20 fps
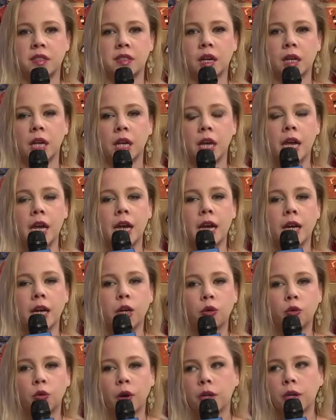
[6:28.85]
done
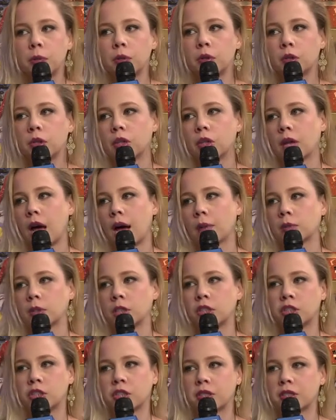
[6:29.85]
incredible
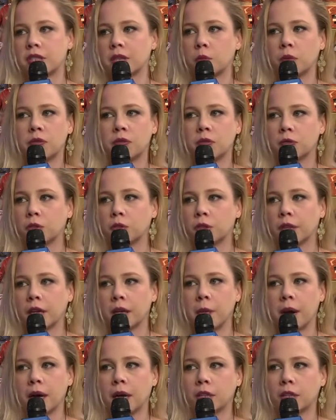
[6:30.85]
collaborations that we even forget
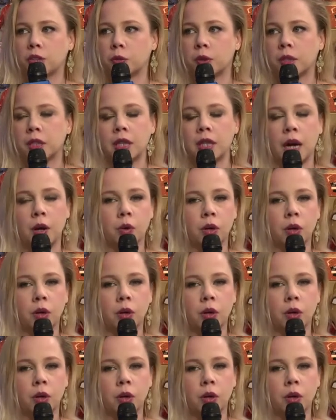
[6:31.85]
about. I tweeted out